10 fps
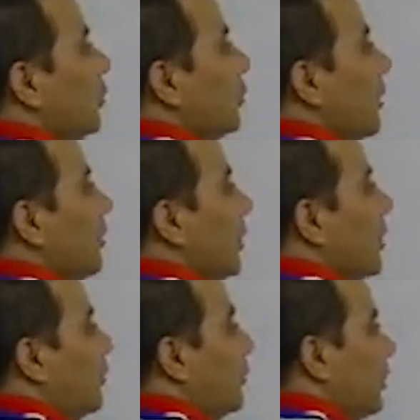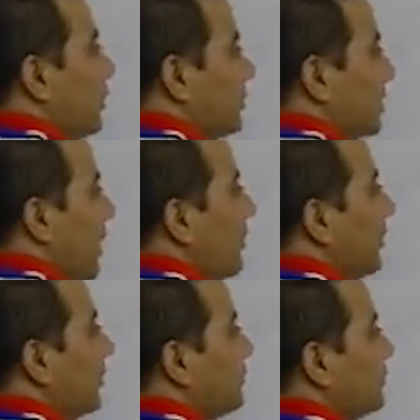We will put
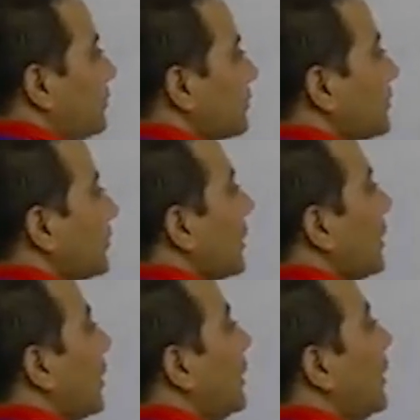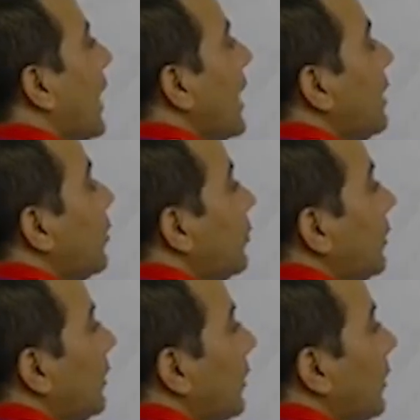some dilute